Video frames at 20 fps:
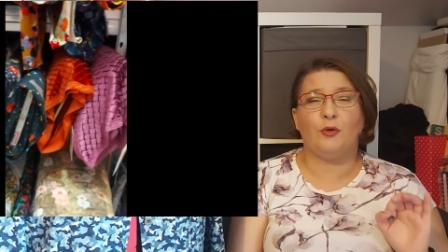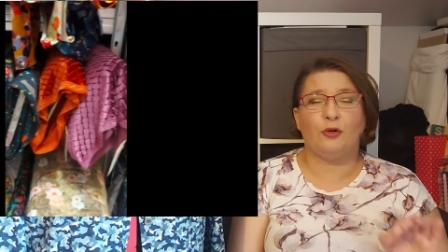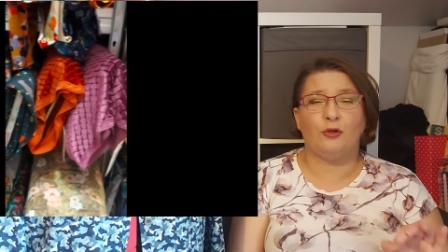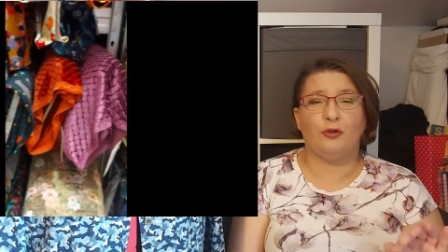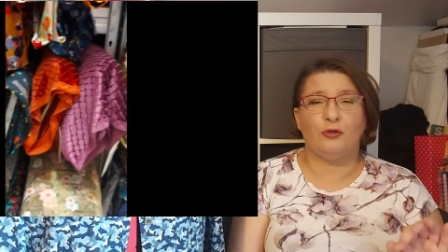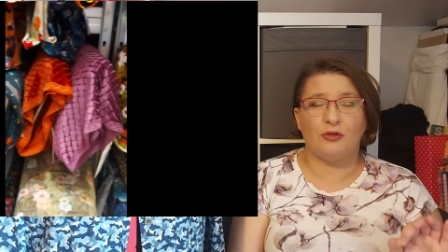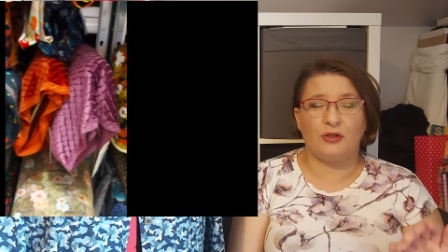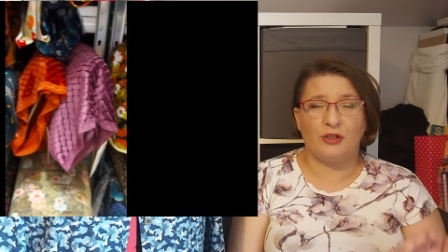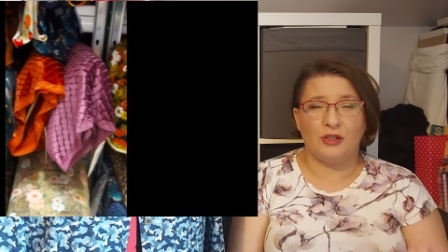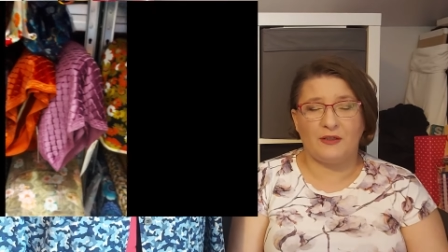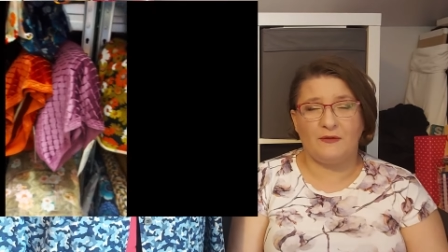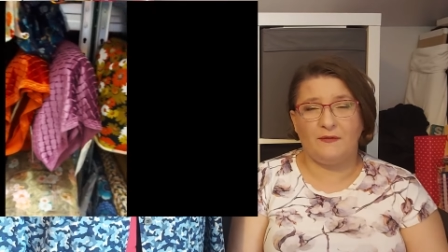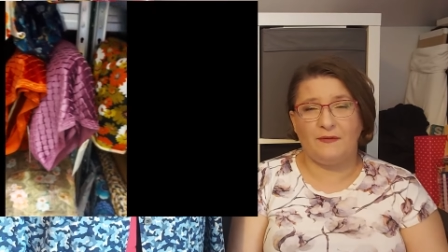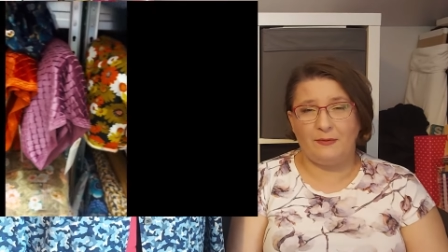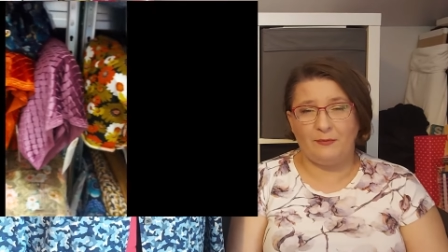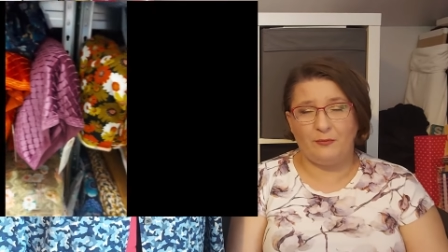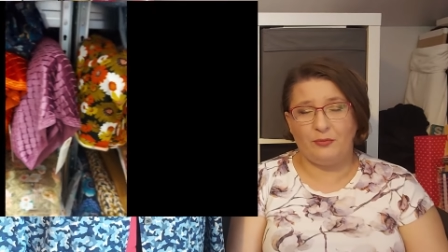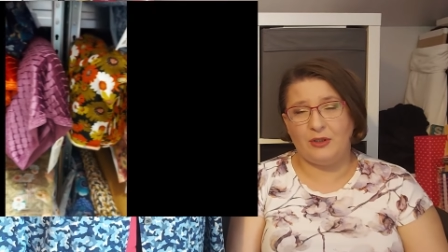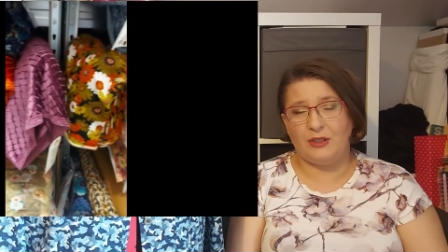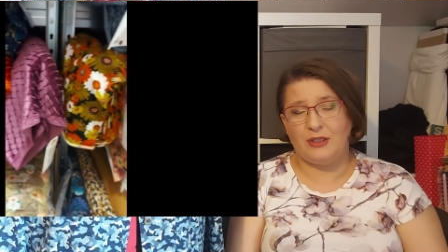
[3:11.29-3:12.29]
gorgeous
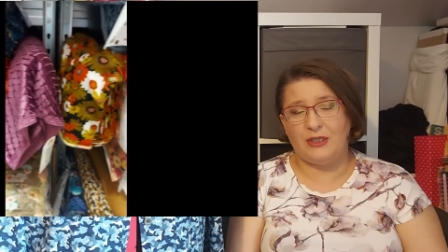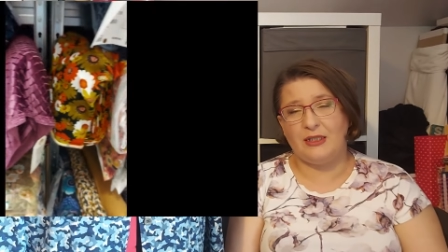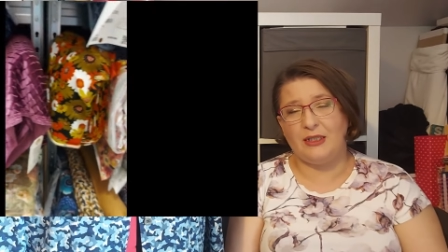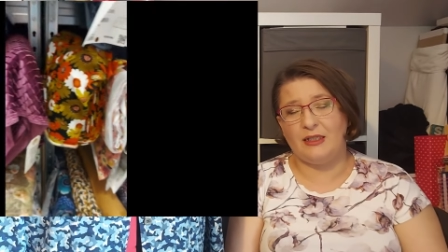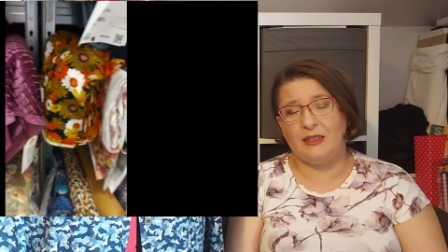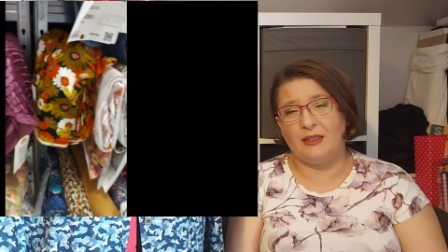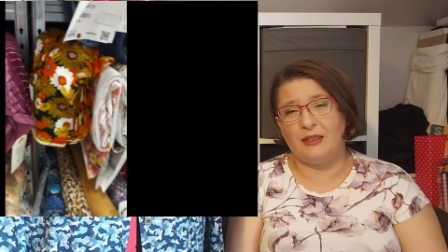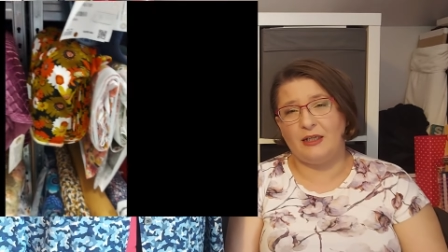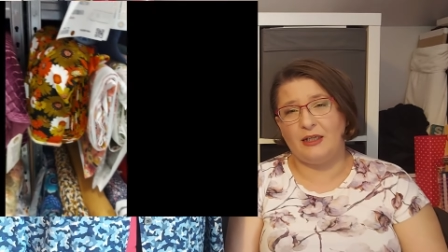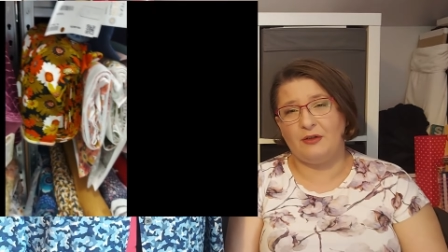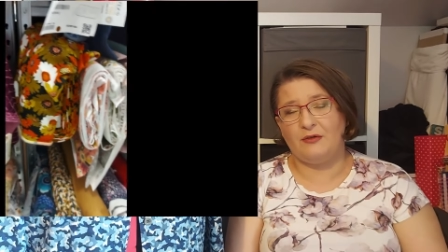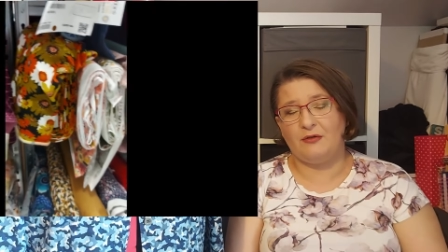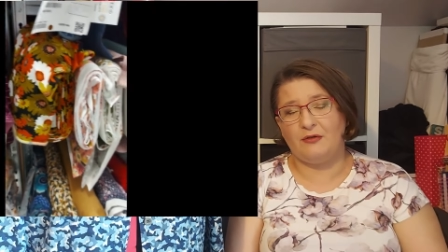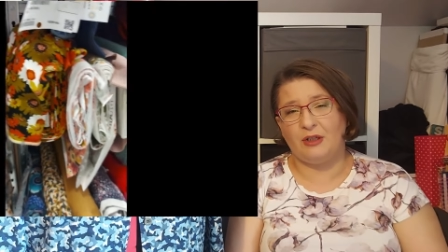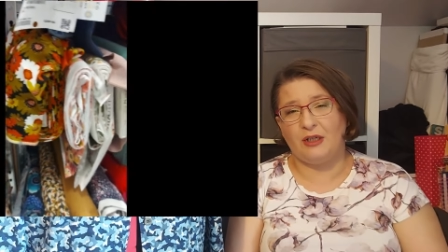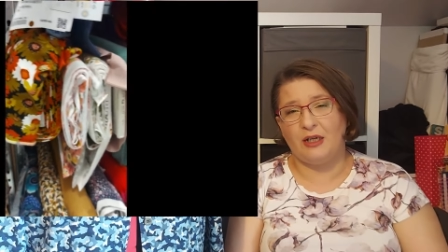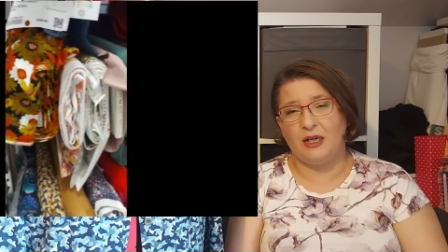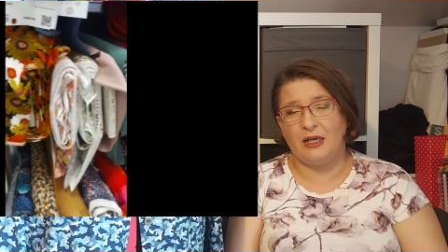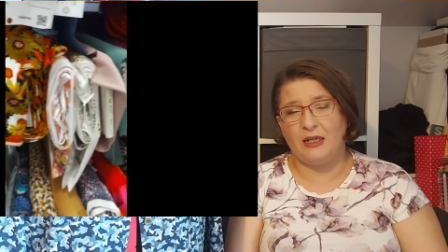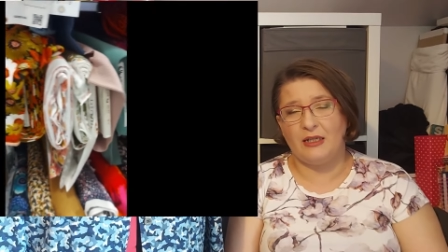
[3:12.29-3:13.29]
fabrics that
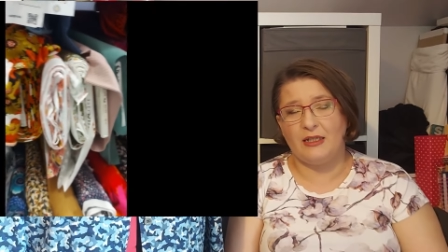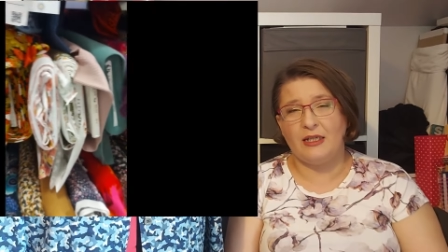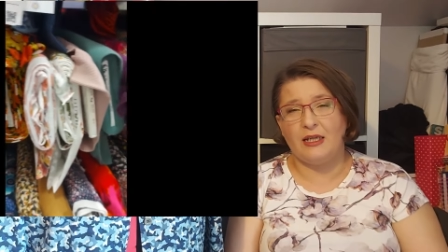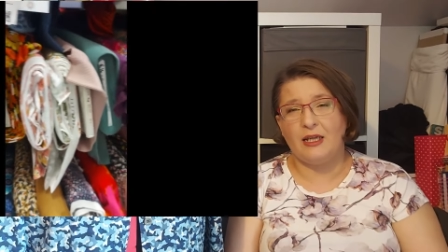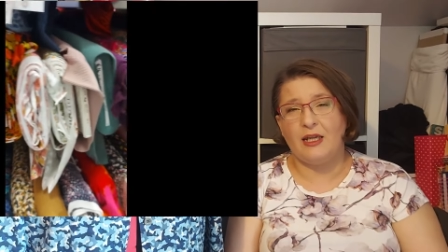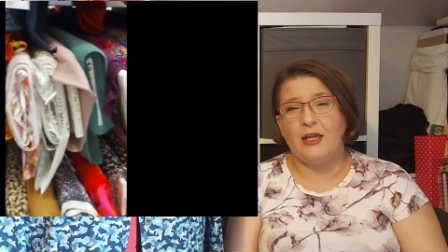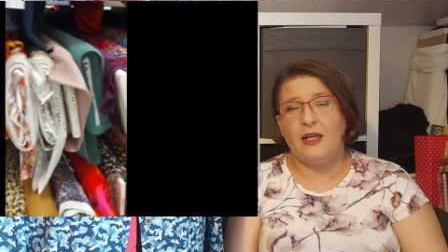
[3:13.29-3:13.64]
Catherine has